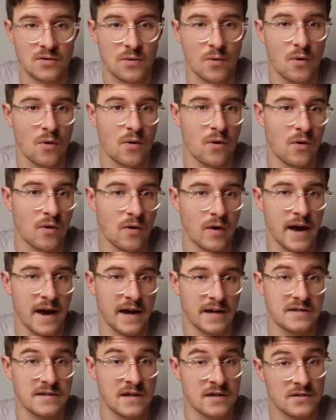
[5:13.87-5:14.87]
or
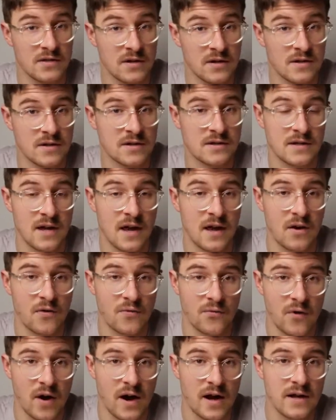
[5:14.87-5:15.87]
access at a
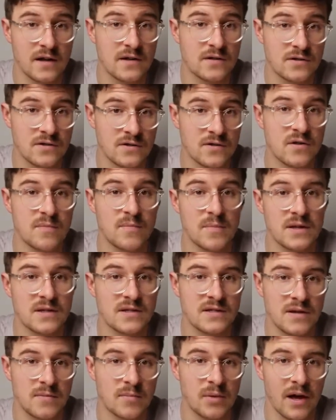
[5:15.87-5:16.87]
discounted rate to the
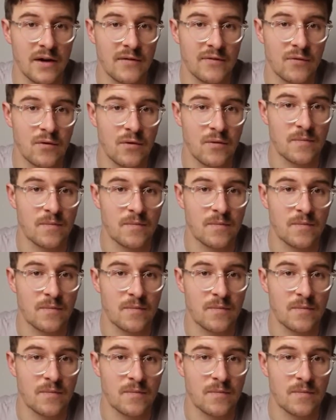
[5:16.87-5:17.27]
Miggster platform.